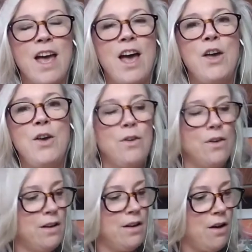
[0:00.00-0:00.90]
who...
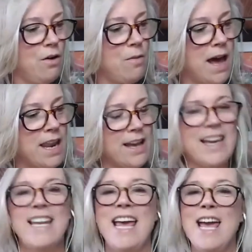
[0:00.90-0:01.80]
Oh, and I
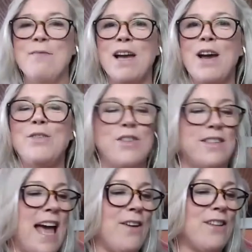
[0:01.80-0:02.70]
can hear my own
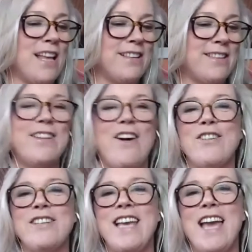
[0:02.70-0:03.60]
sound. Let's
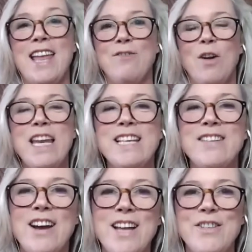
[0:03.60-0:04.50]
start again. Well, at least
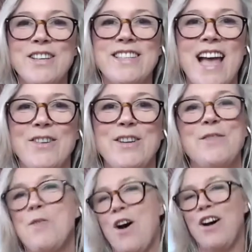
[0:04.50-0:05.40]
I know the sound
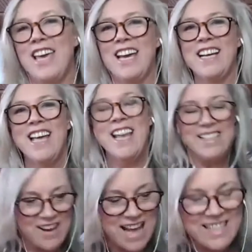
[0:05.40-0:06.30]
is working.
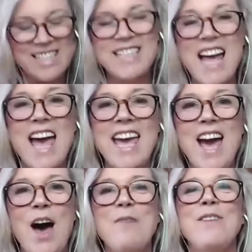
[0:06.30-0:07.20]
So yes, today
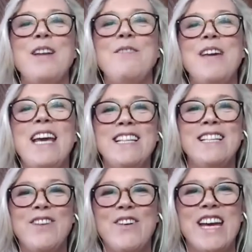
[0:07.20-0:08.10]
I'm going to be
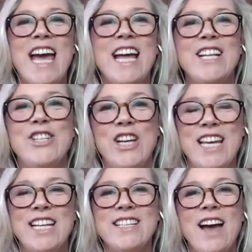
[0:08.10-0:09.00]
interviewing
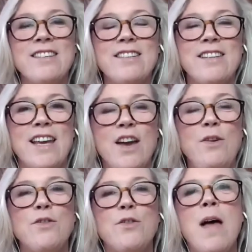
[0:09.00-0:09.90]
Gillian Tusting,
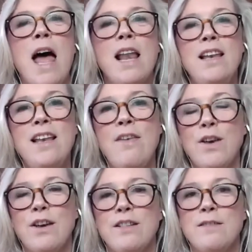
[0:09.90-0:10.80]
who's from
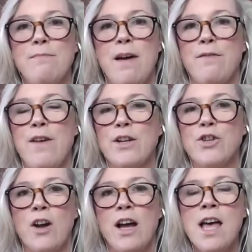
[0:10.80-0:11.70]
leathergoods manufacturer